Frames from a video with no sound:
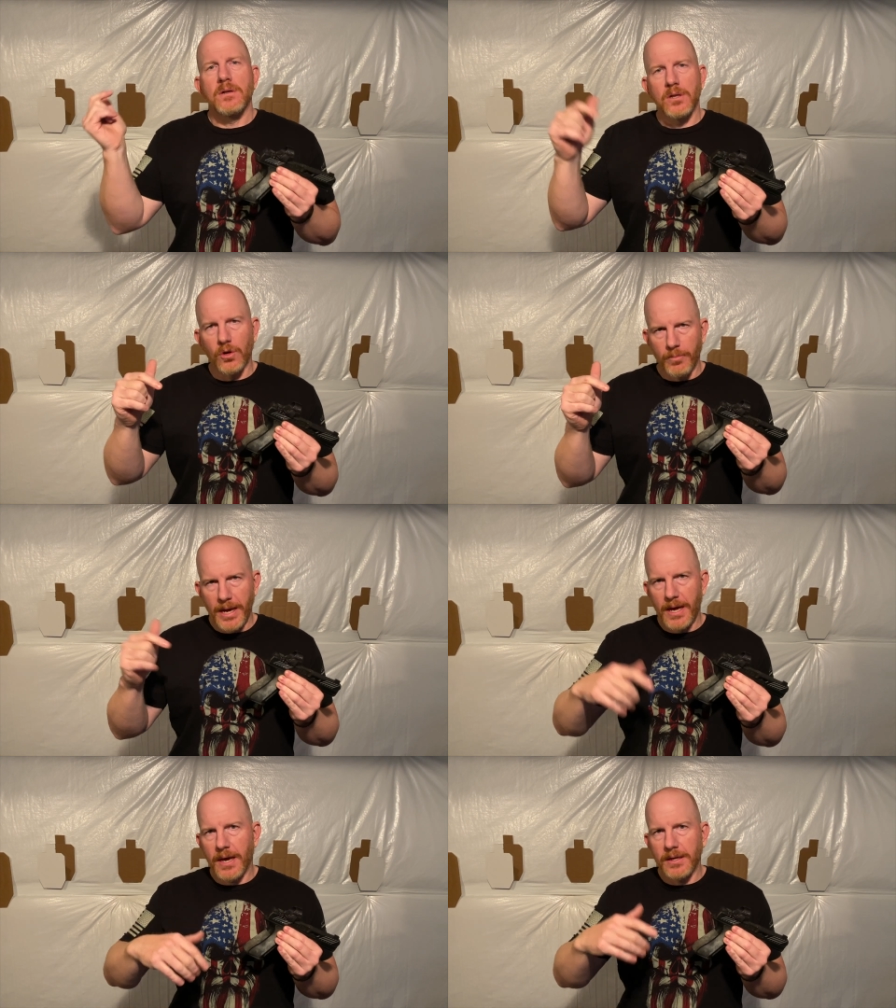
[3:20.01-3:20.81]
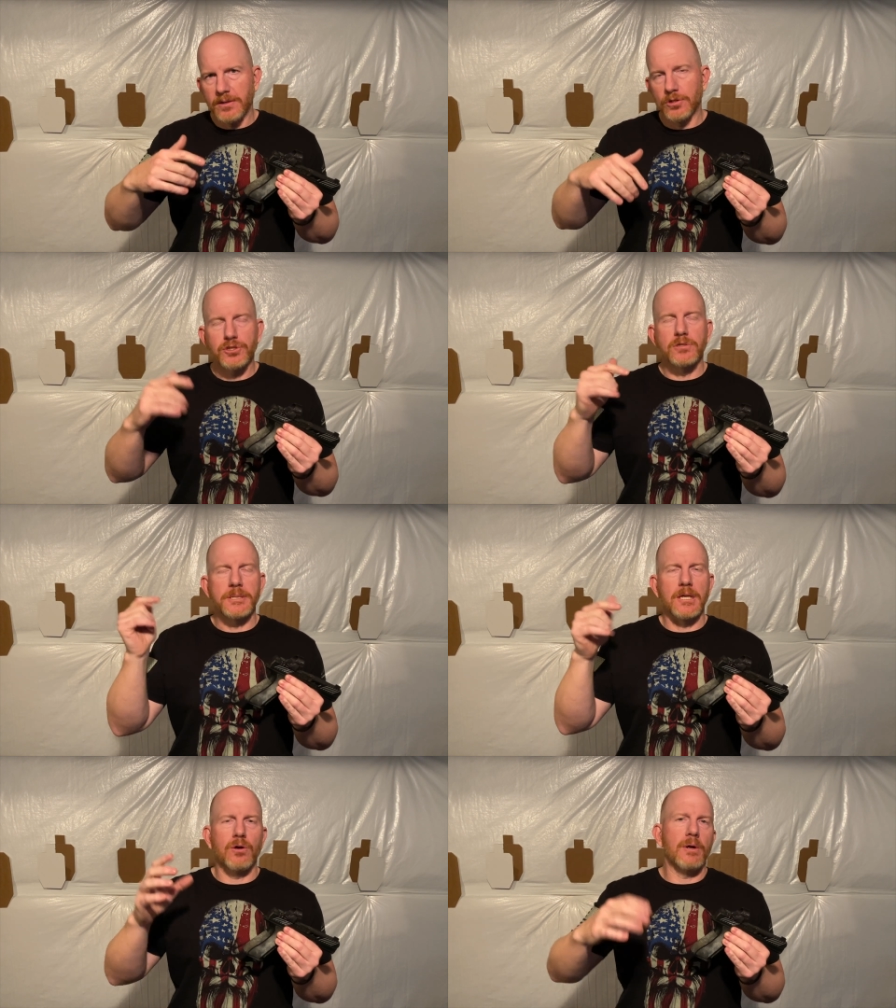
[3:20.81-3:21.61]
load a mag, or excuse
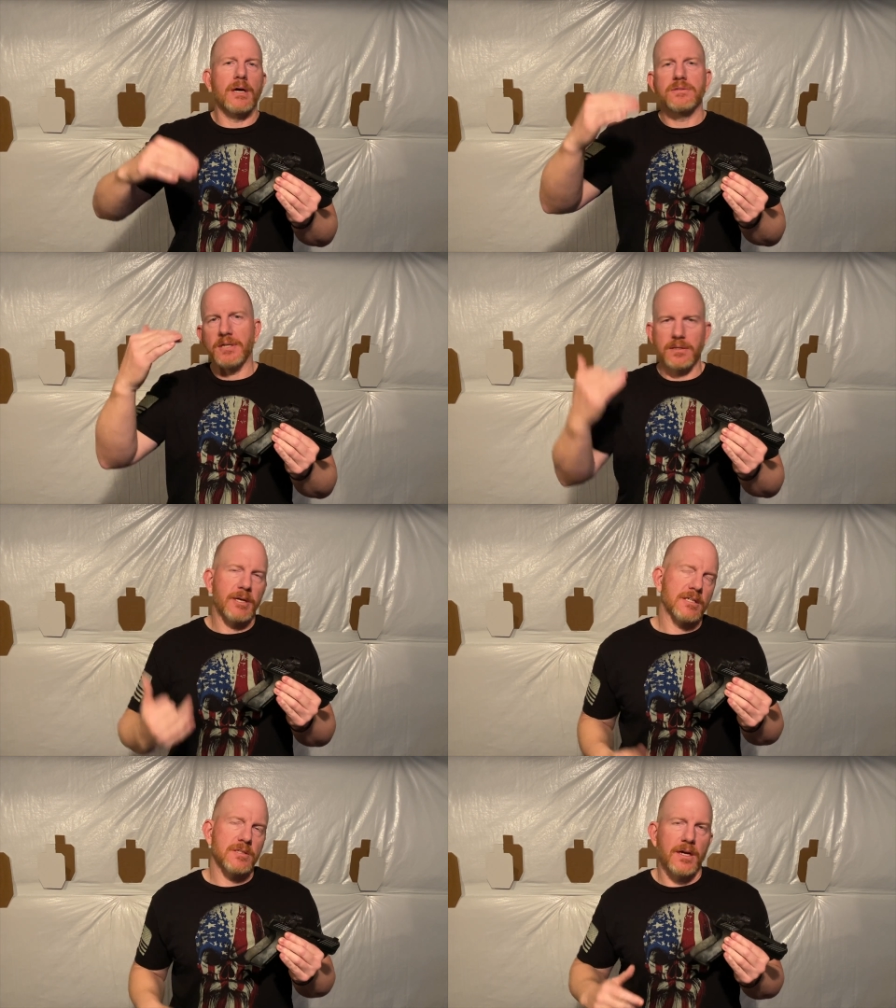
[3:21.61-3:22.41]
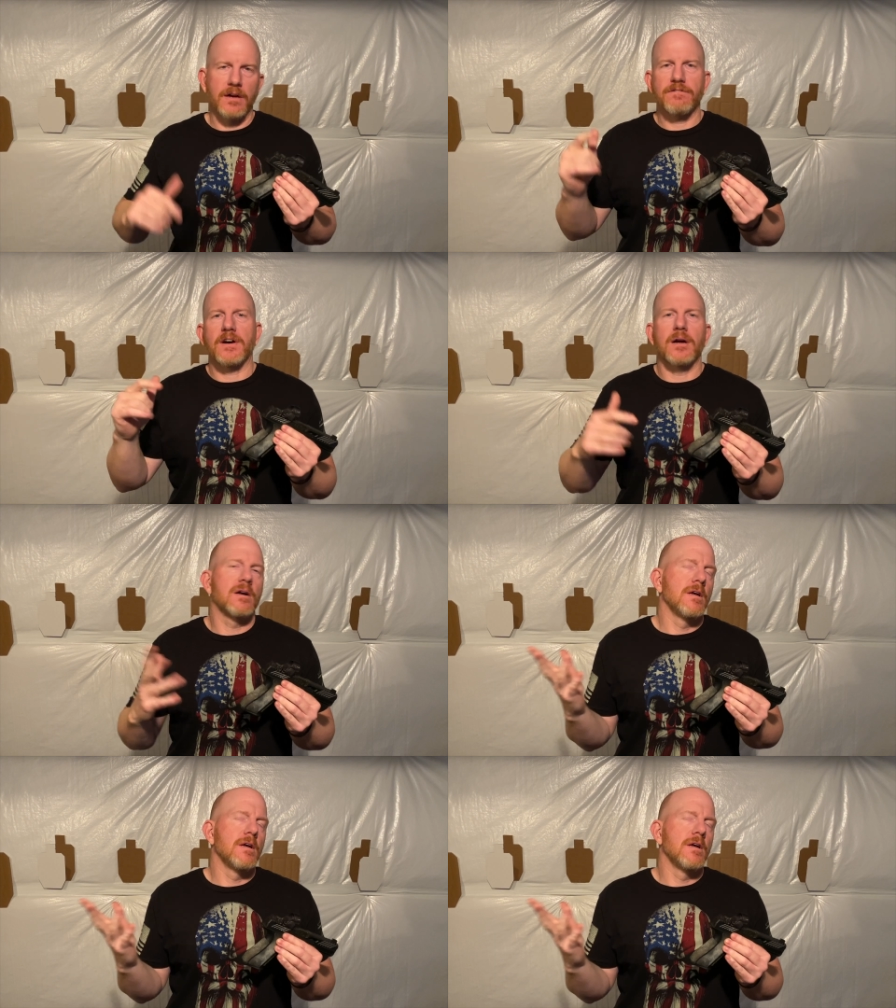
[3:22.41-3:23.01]
me, load around, take the magazine out, fire.